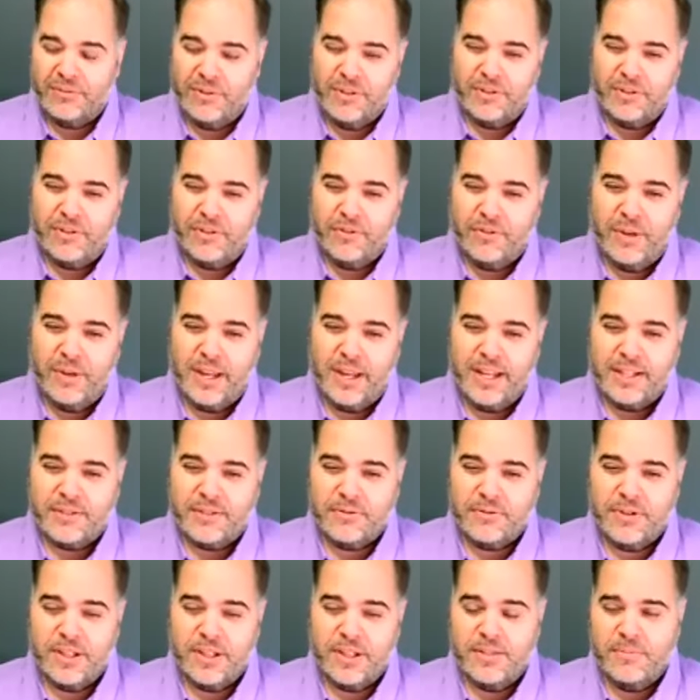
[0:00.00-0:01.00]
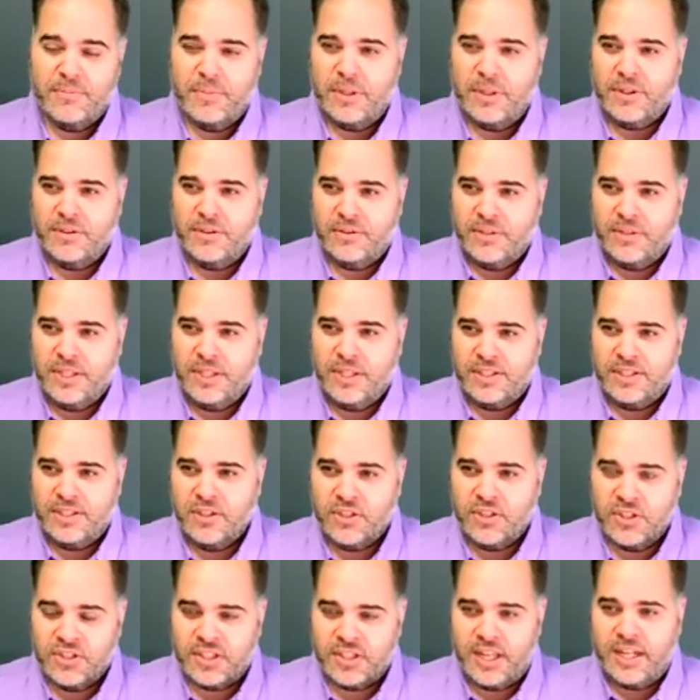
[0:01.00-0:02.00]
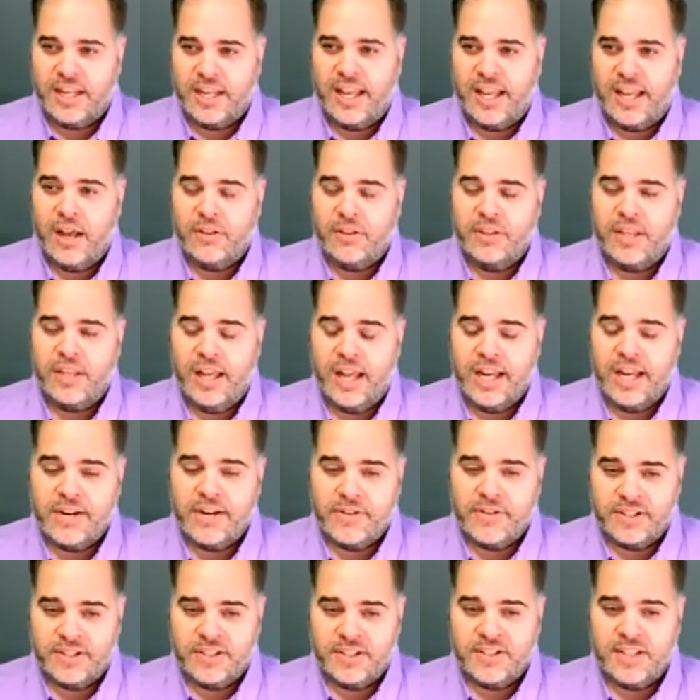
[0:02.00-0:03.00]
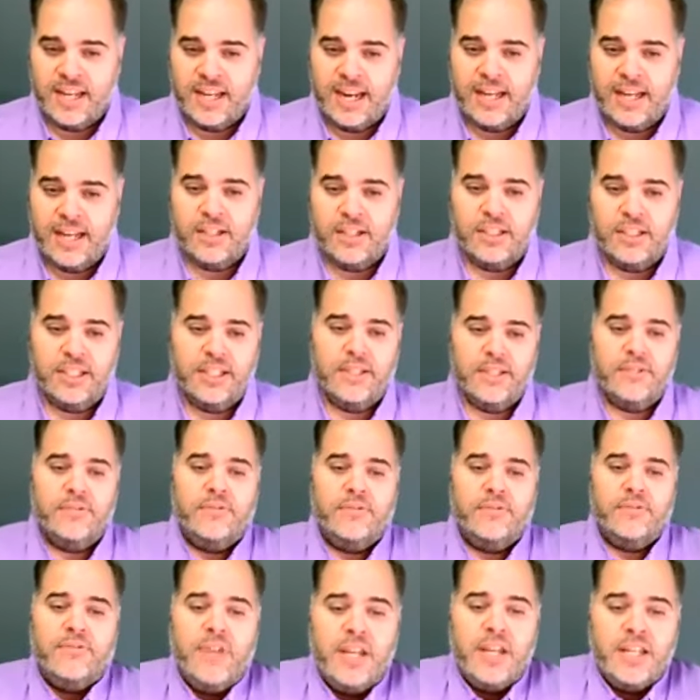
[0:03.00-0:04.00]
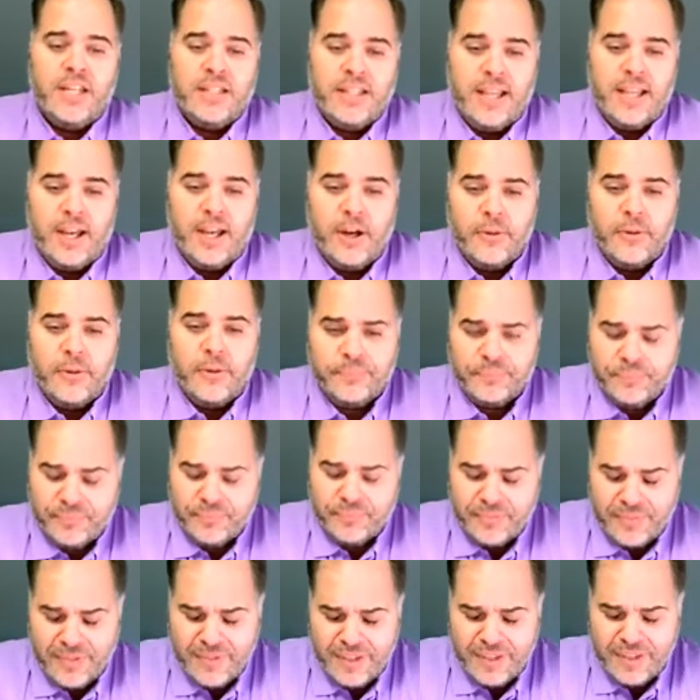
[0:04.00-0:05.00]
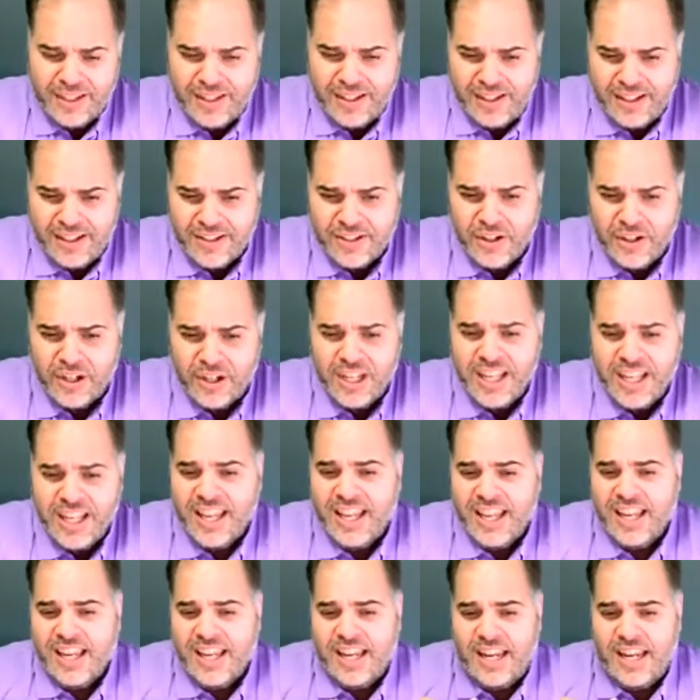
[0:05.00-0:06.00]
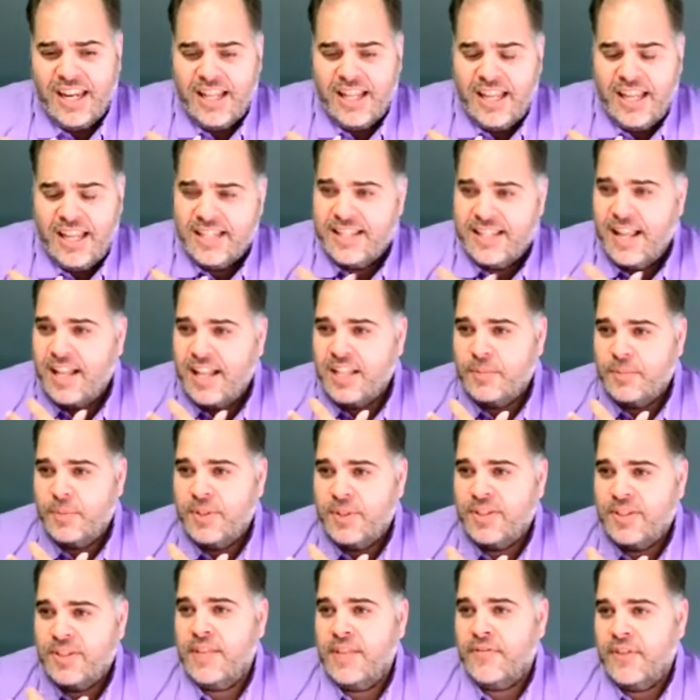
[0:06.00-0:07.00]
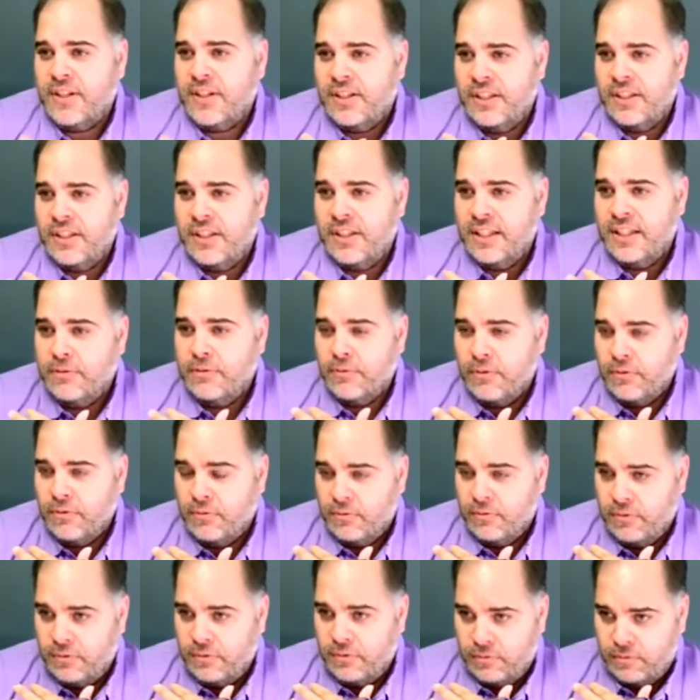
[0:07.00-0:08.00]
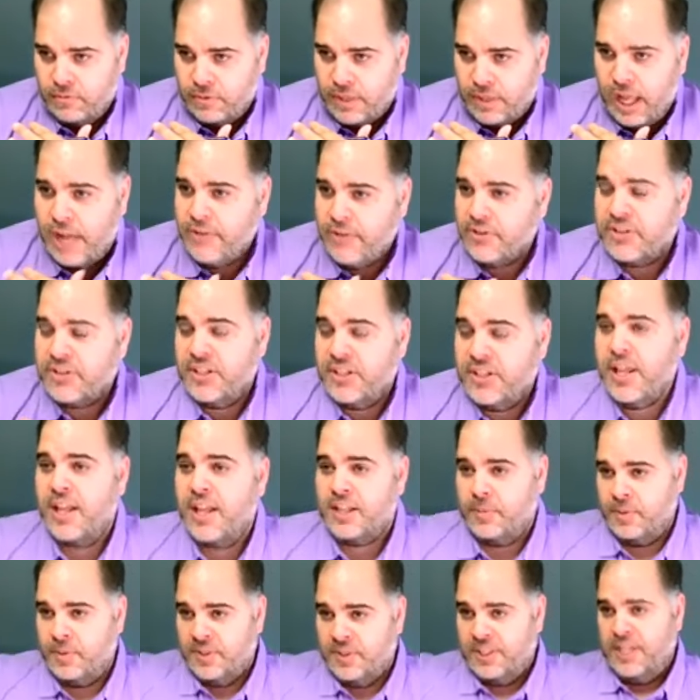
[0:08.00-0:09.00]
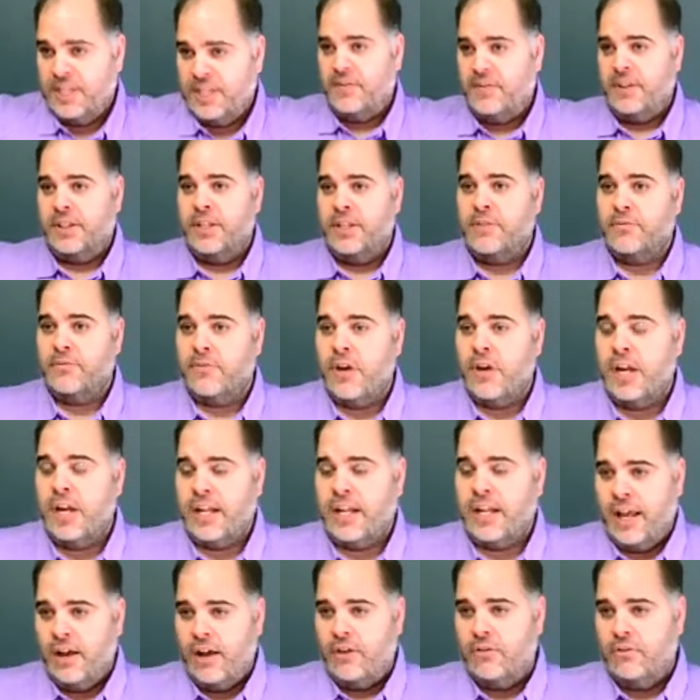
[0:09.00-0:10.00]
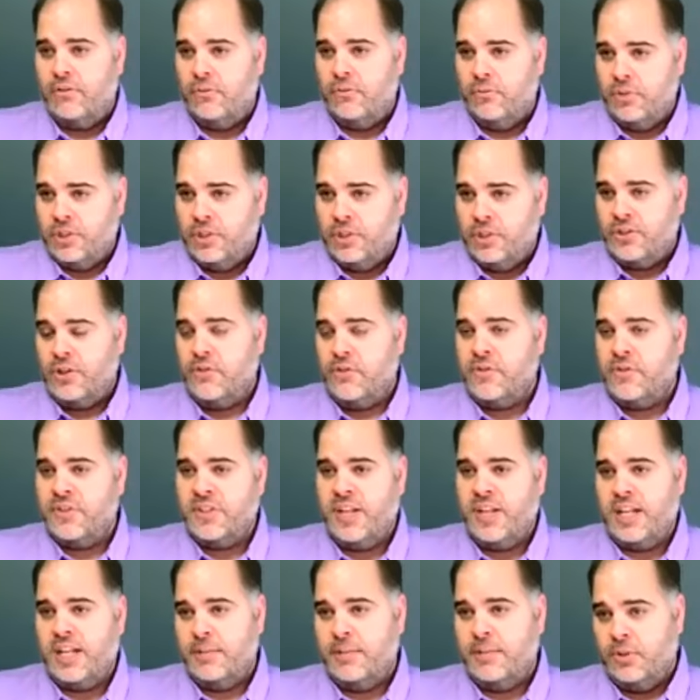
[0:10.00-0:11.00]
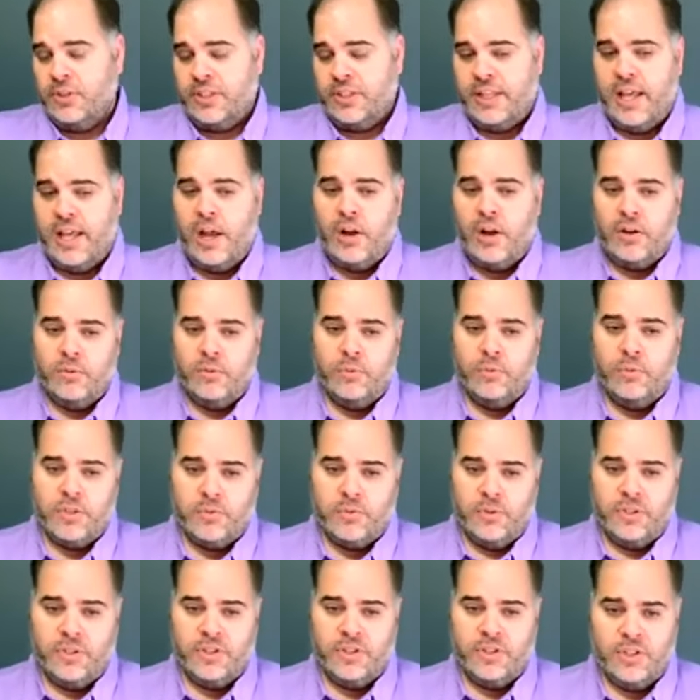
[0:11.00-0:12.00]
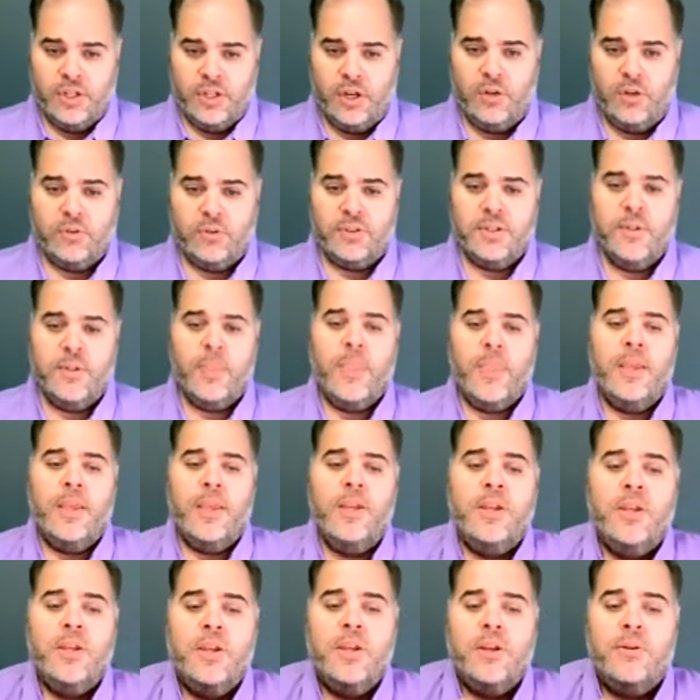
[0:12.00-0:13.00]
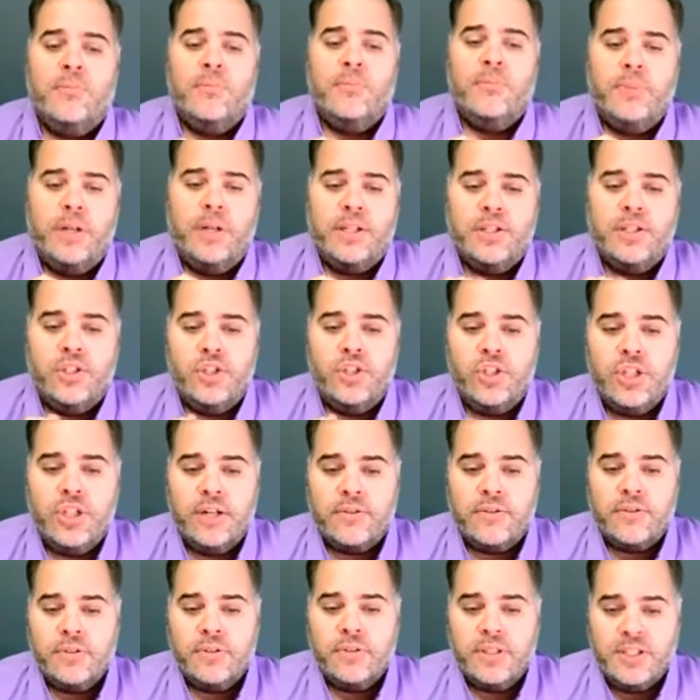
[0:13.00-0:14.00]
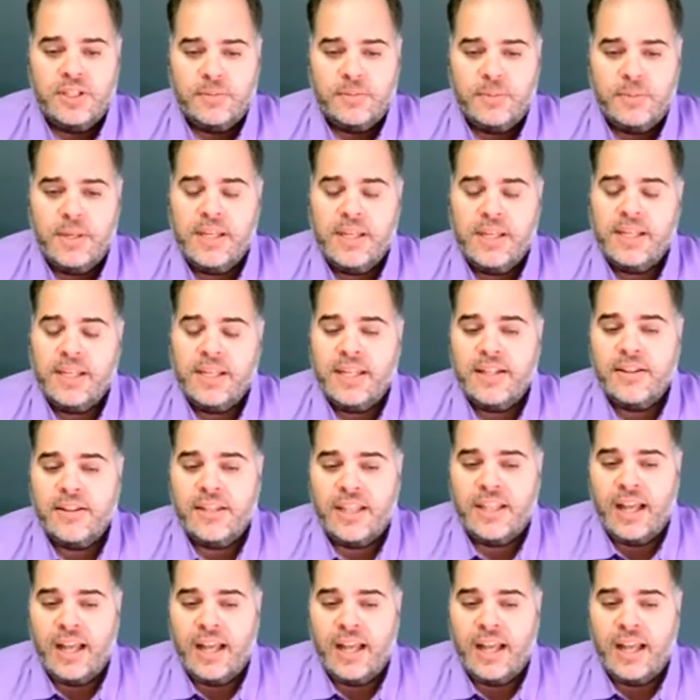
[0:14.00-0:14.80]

the way it's written, but this is just kind of how the IRS is handling it right now. So it's not specifically, Congress did not specifically write out which service animals count and which ones don't. But generally speaking, the